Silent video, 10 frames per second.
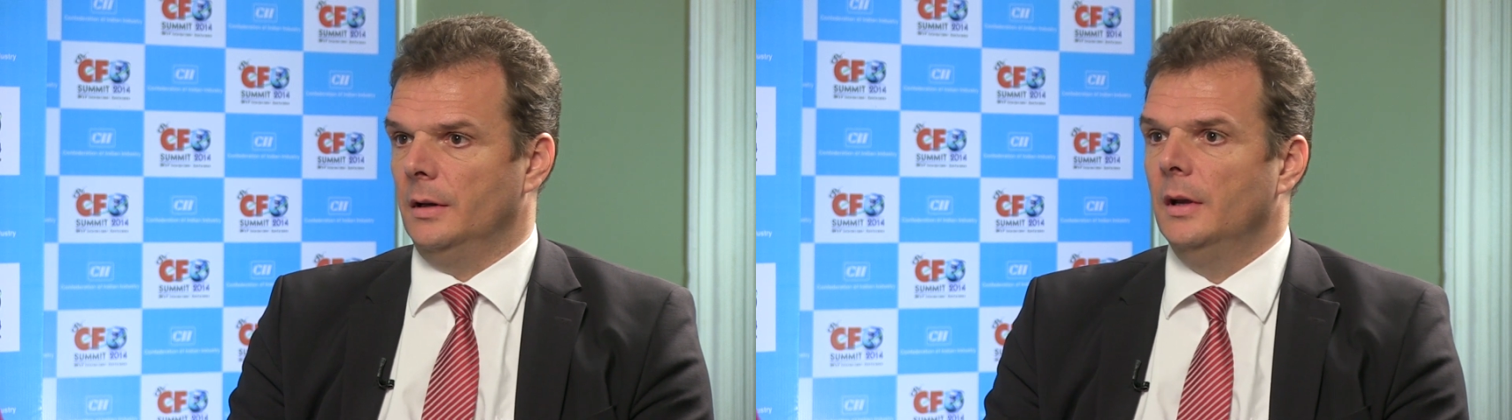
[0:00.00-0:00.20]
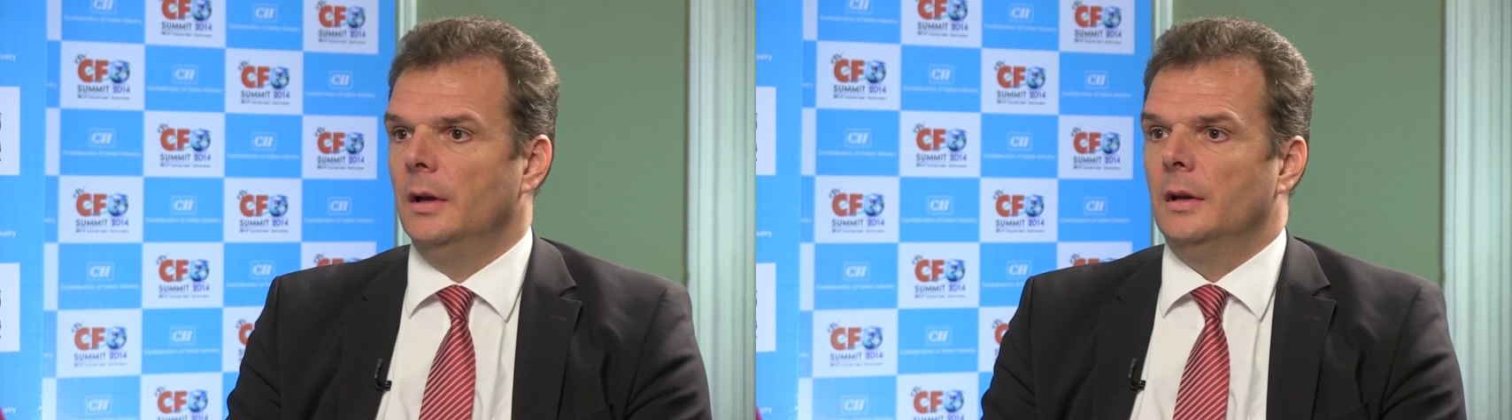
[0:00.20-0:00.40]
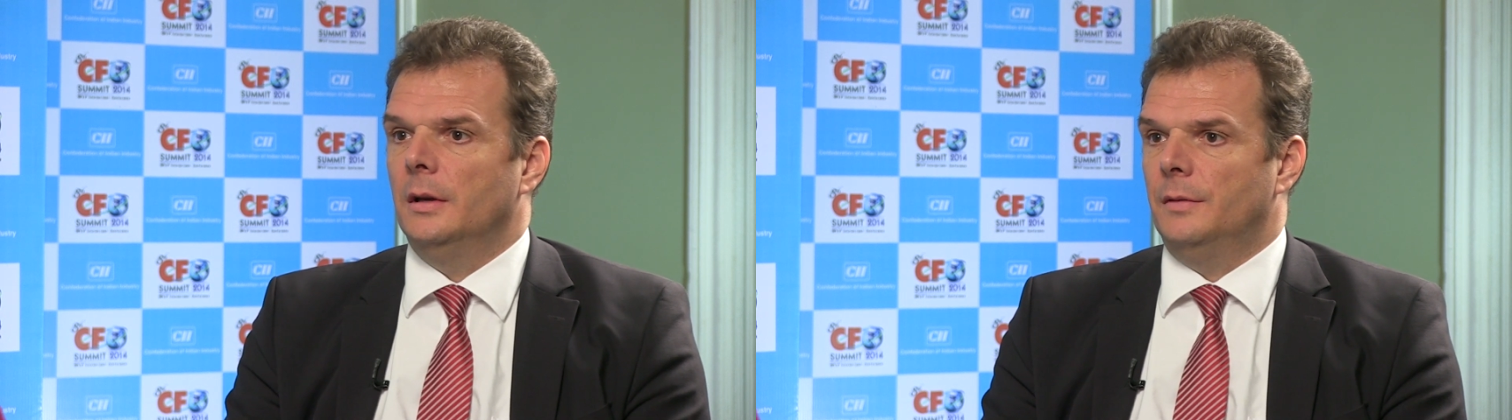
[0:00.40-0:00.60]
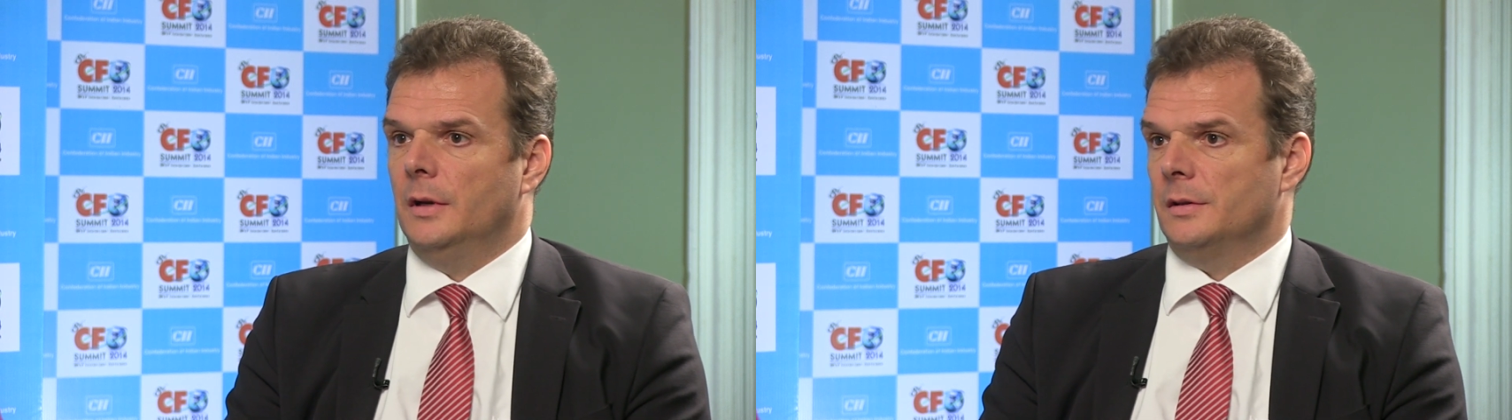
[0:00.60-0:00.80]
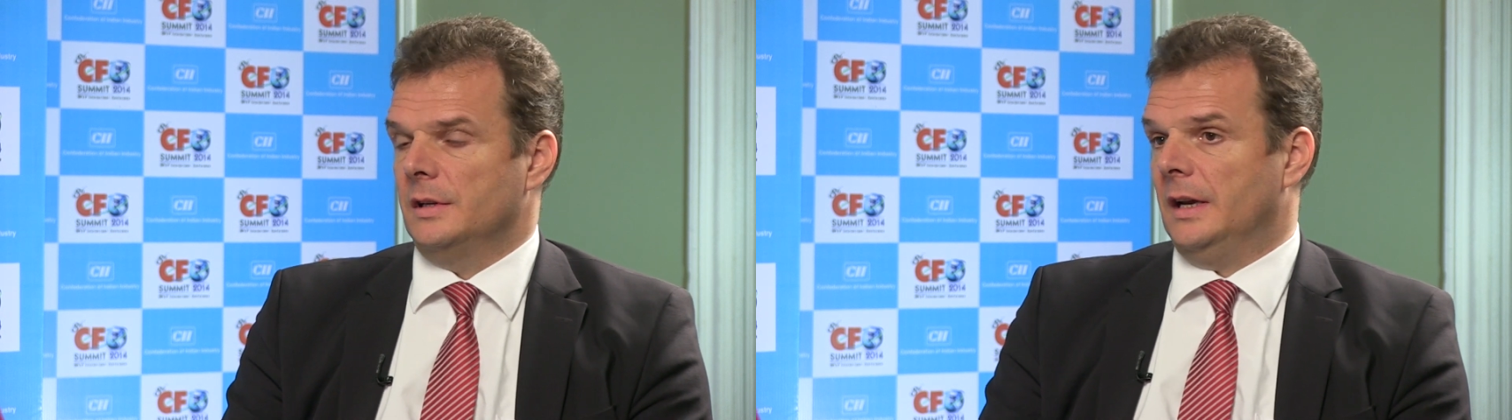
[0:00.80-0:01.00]
Right. If
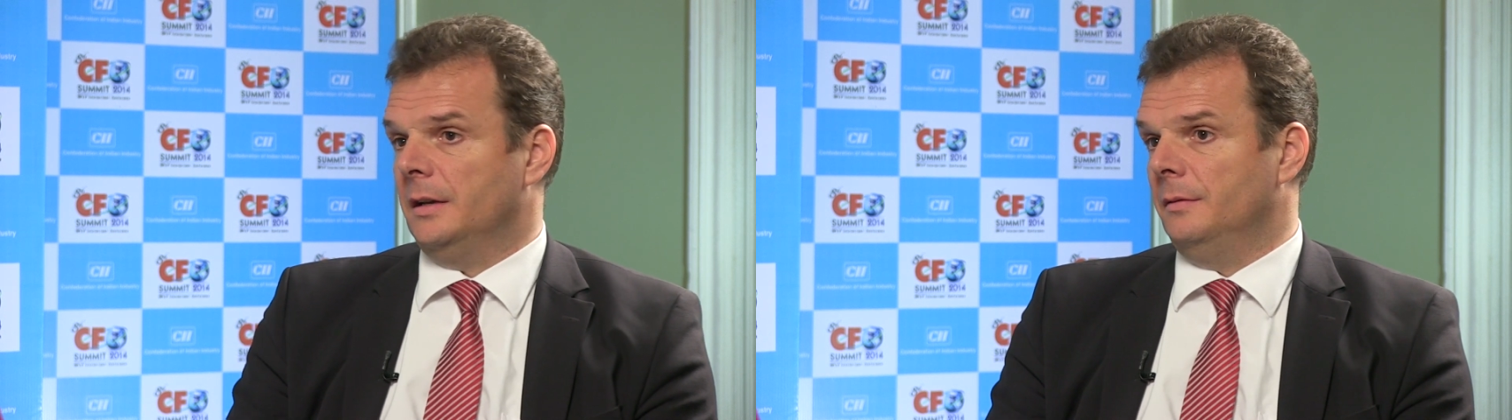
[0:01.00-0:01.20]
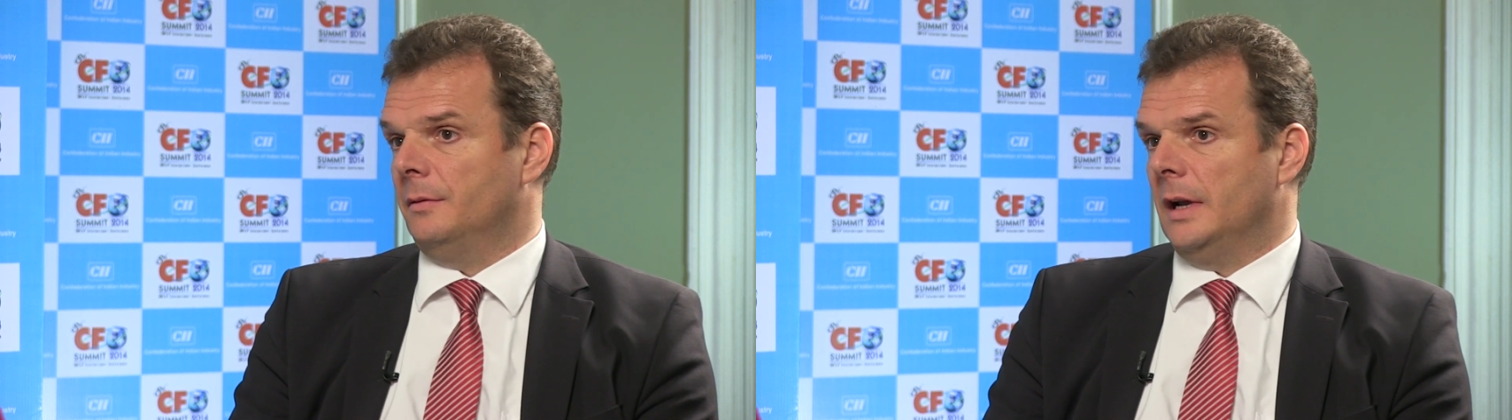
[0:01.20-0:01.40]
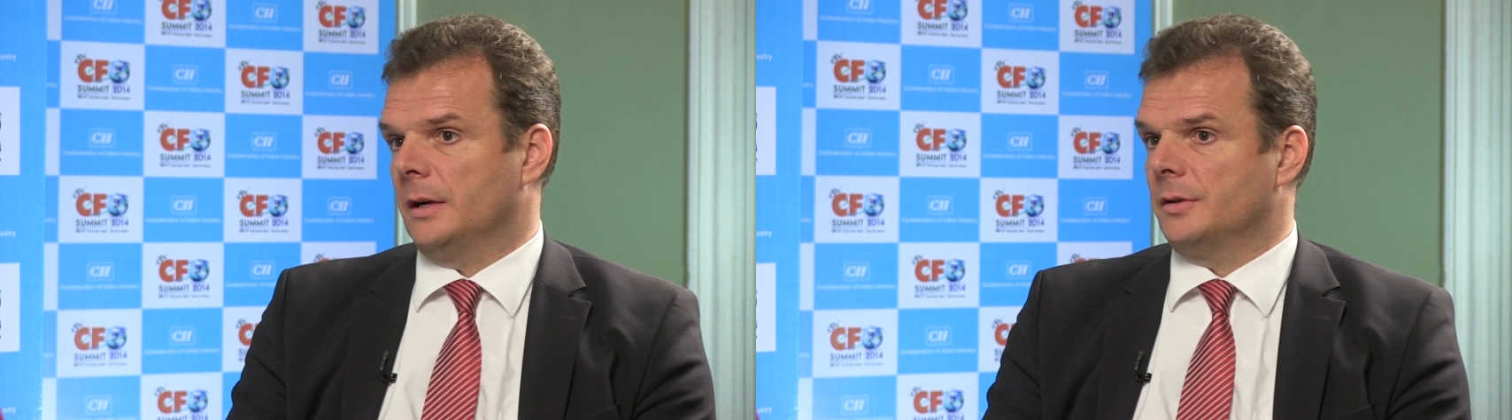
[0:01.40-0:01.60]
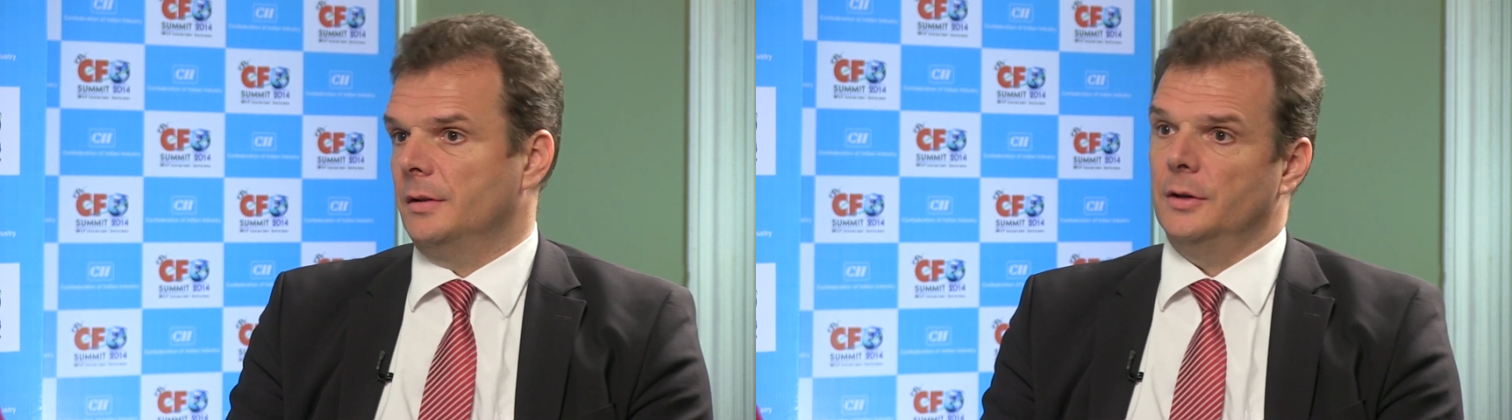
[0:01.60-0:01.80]
there is a negative reaction,